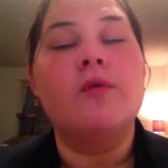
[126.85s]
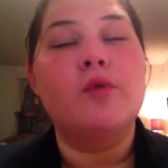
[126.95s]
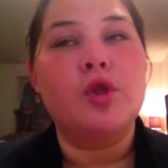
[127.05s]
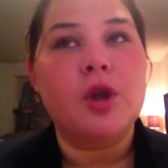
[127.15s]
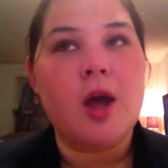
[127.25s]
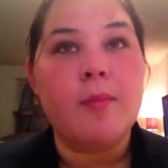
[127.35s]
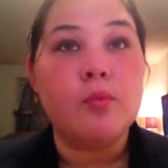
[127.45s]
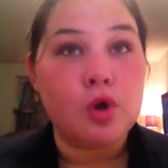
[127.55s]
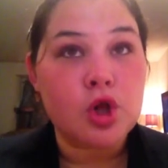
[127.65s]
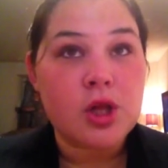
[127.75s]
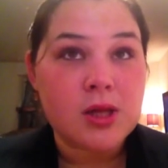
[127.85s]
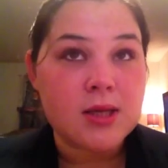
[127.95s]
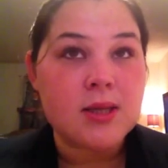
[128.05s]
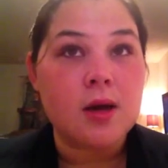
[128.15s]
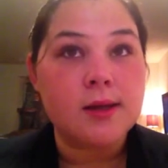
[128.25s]
a fourth a cup more
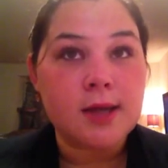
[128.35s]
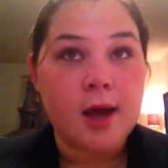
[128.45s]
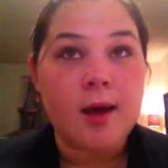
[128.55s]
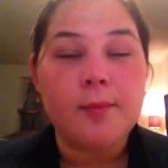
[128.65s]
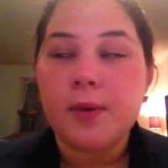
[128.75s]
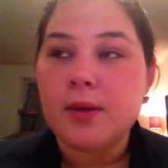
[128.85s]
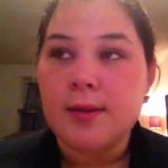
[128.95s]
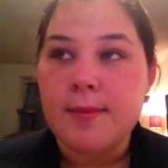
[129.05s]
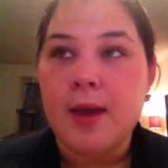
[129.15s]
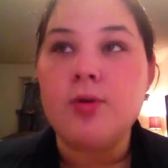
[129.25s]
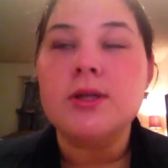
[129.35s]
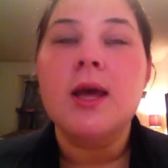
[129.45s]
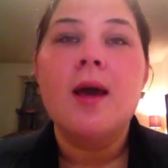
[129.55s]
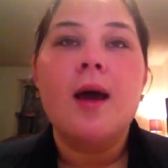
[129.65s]
cheese on top to melt